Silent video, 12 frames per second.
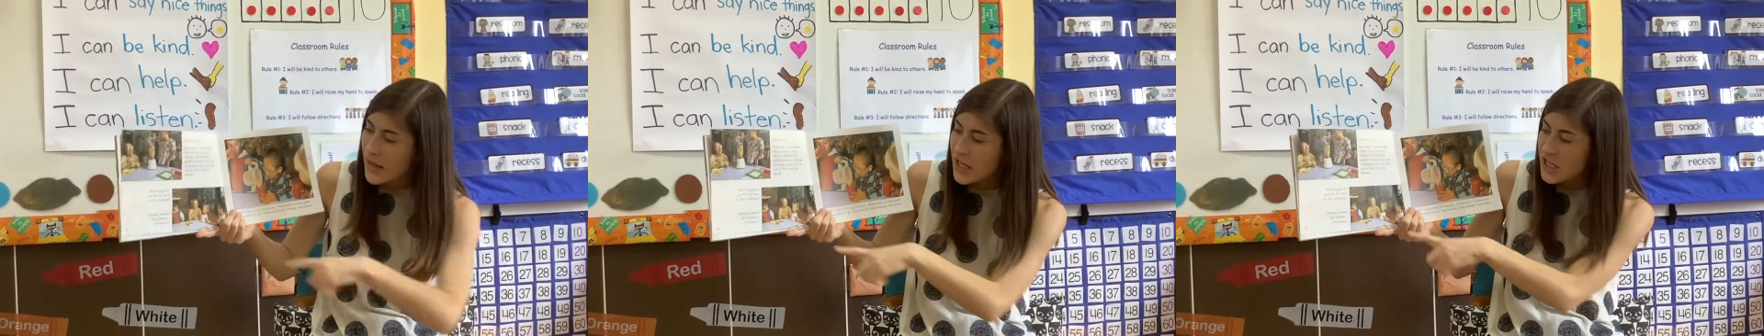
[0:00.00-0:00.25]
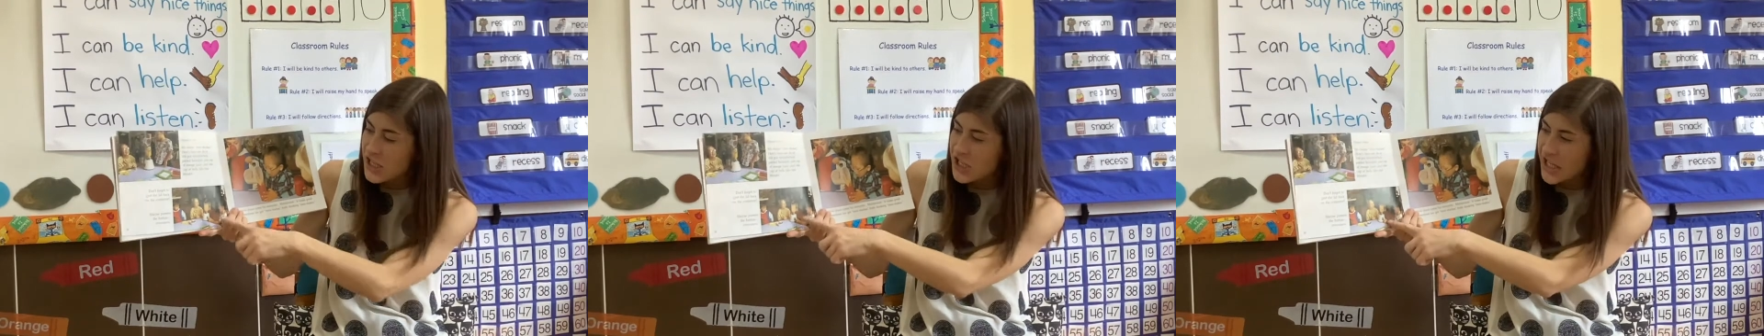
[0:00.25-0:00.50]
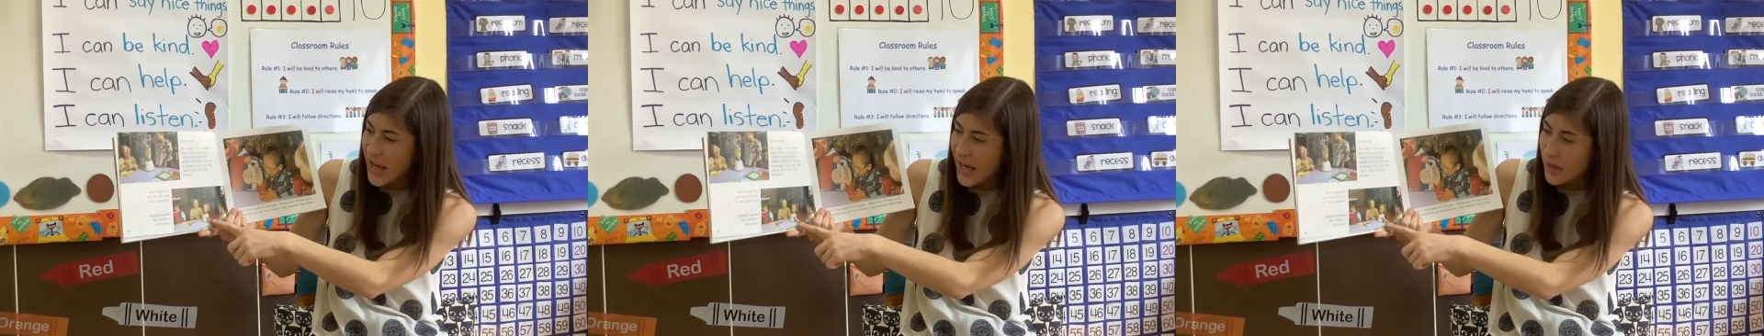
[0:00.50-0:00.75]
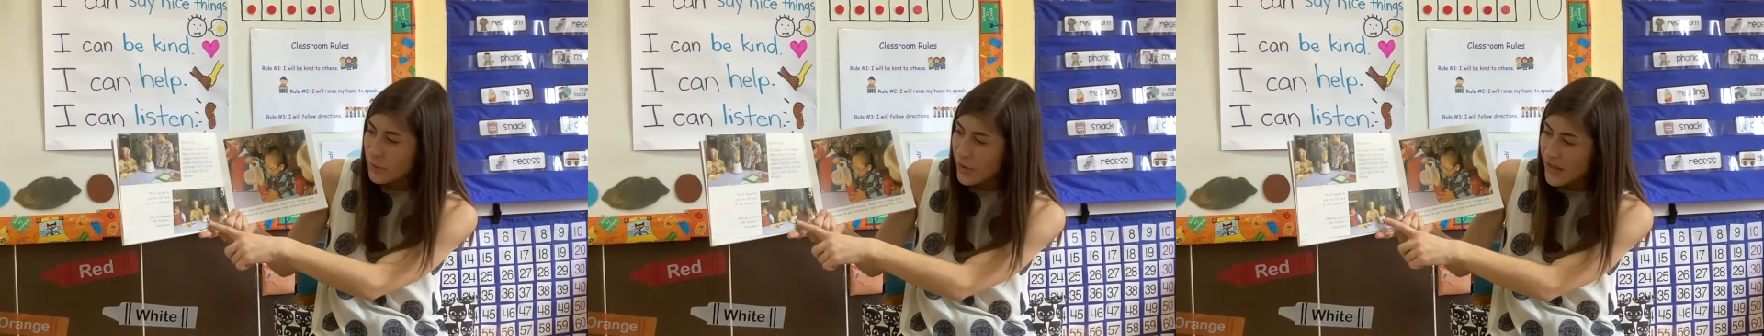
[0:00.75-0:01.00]

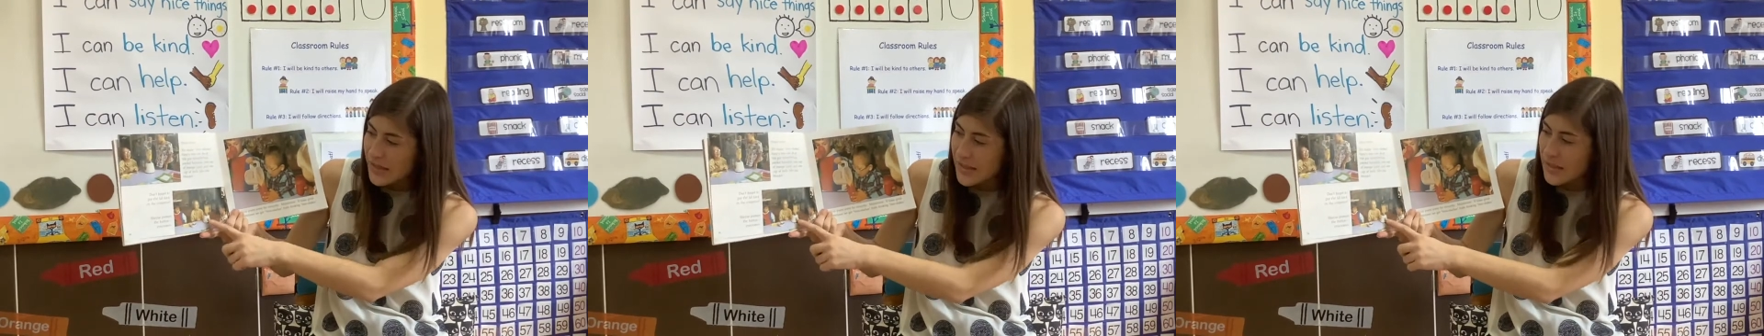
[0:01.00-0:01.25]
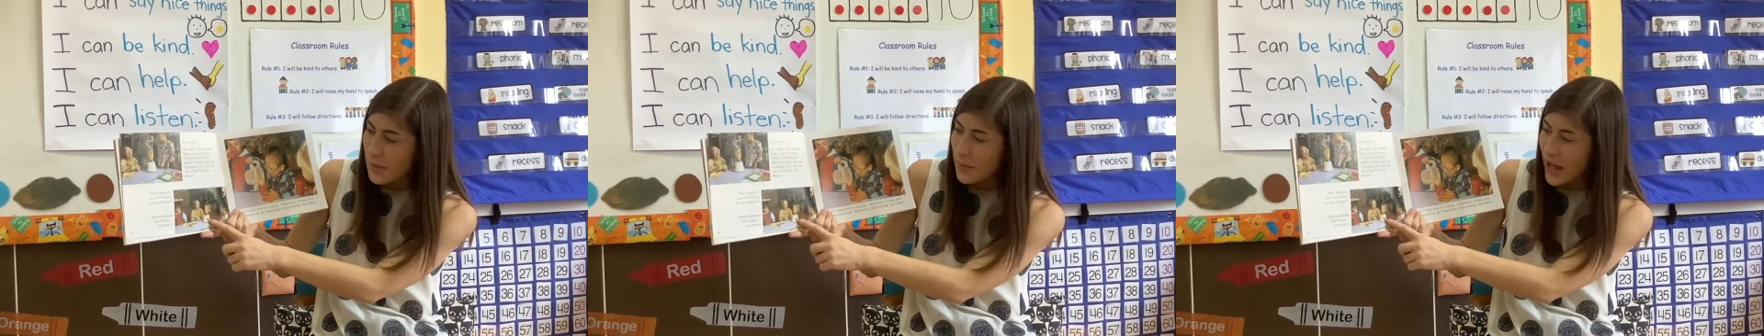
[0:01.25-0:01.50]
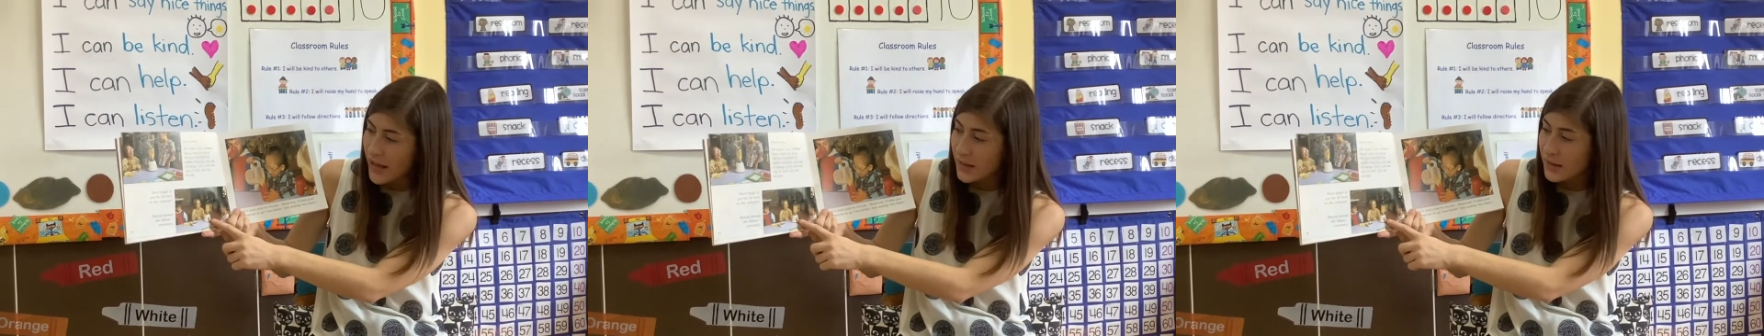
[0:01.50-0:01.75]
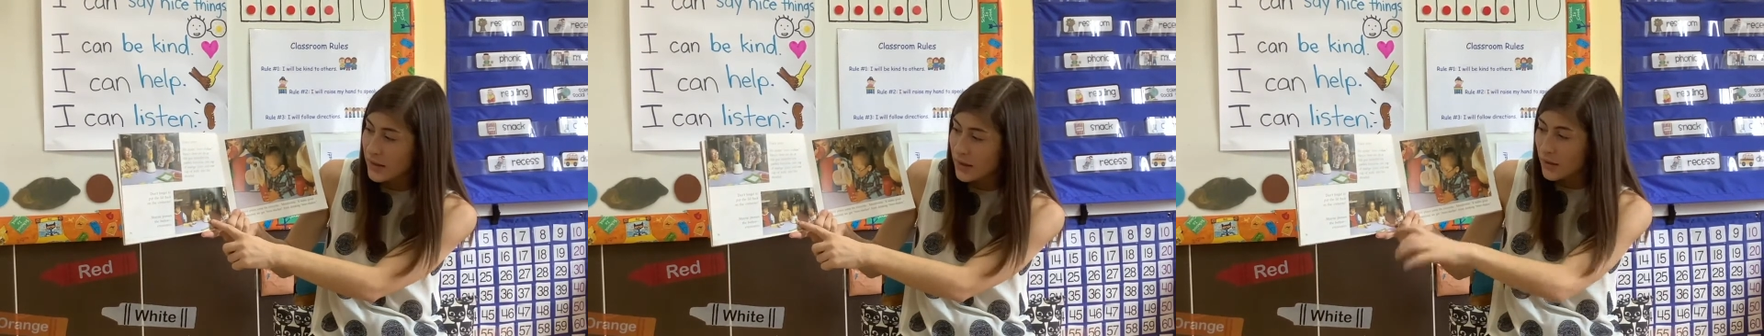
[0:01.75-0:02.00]
Shane presses the
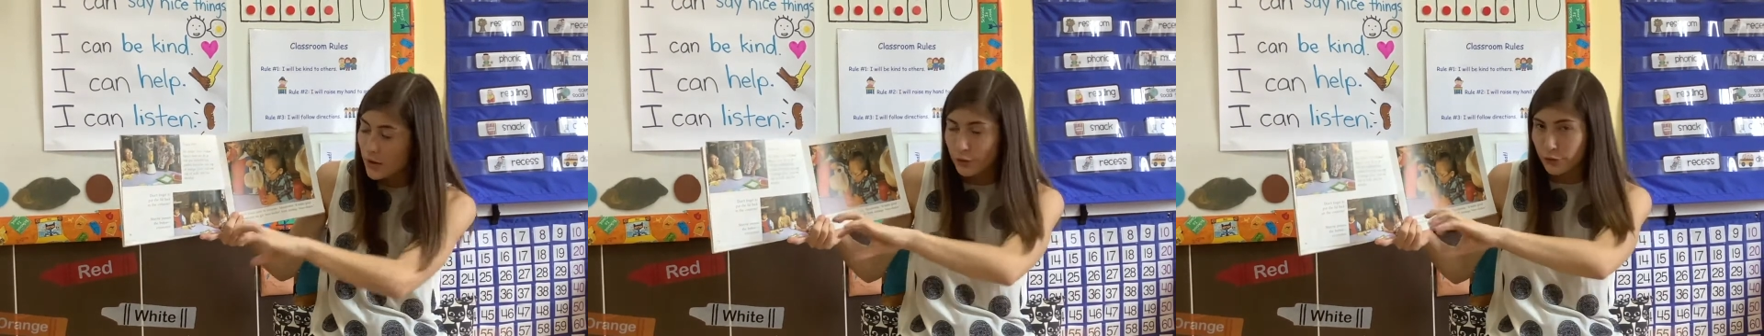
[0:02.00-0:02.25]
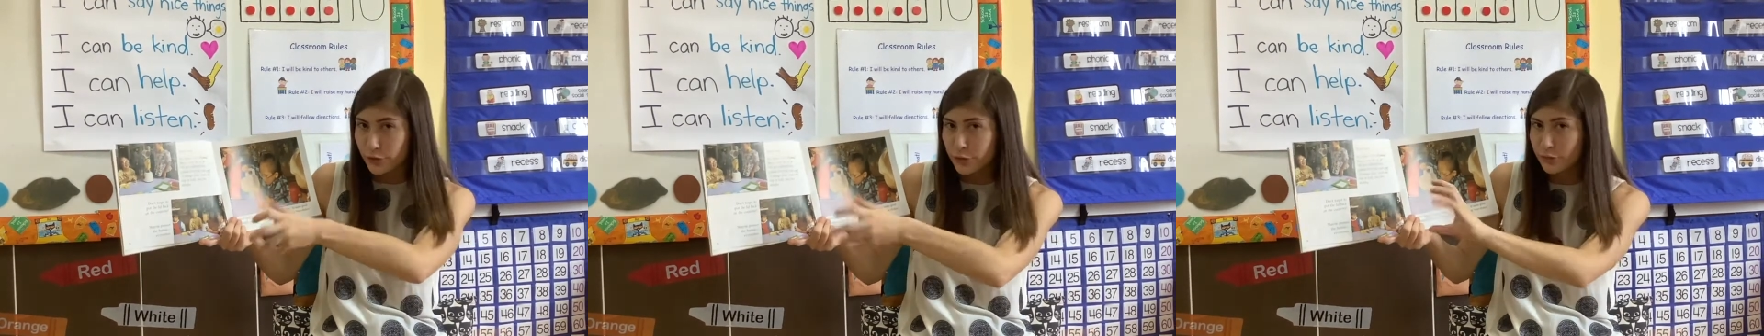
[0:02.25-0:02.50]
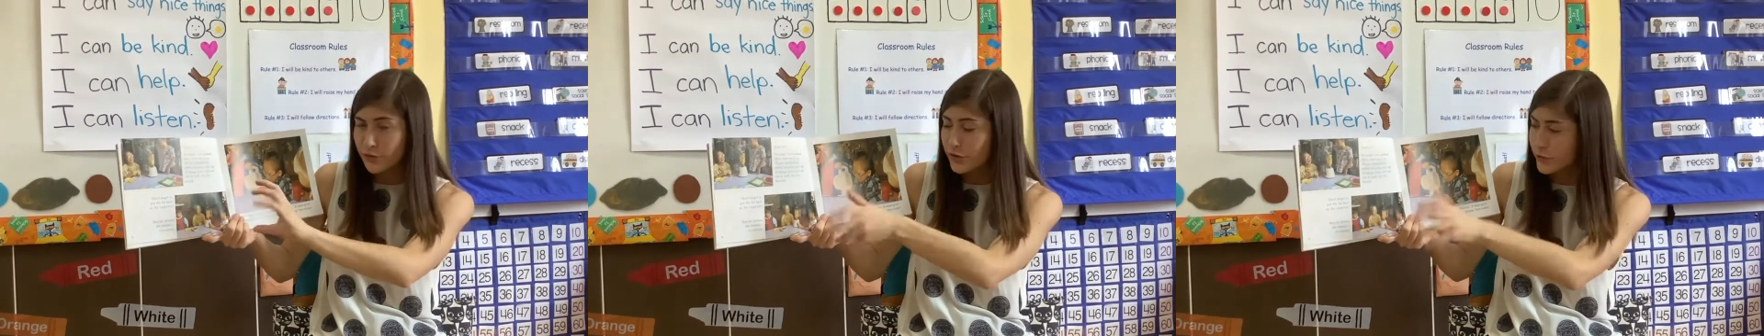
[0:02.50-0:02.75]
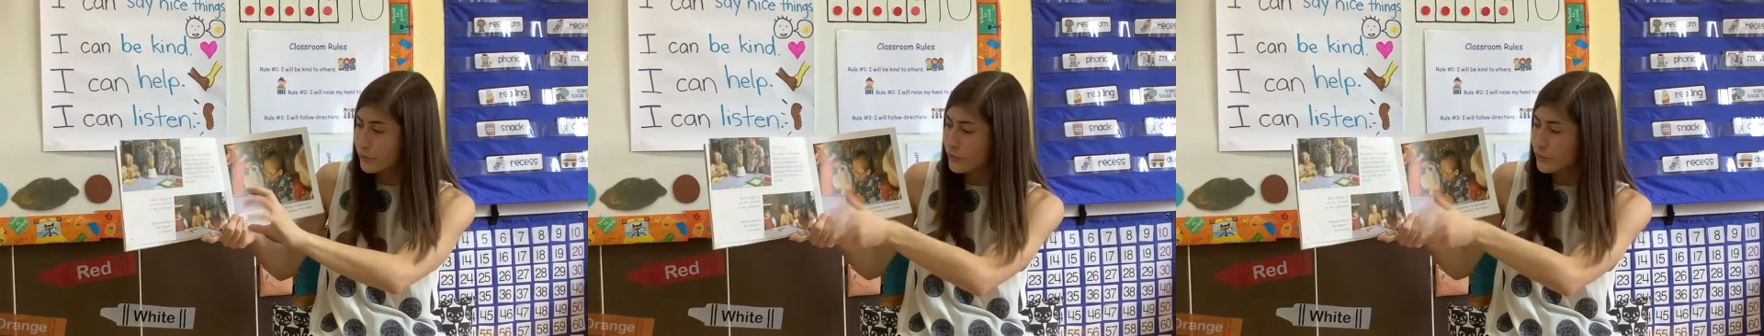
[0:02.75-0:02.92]
button. Vroom, vroom,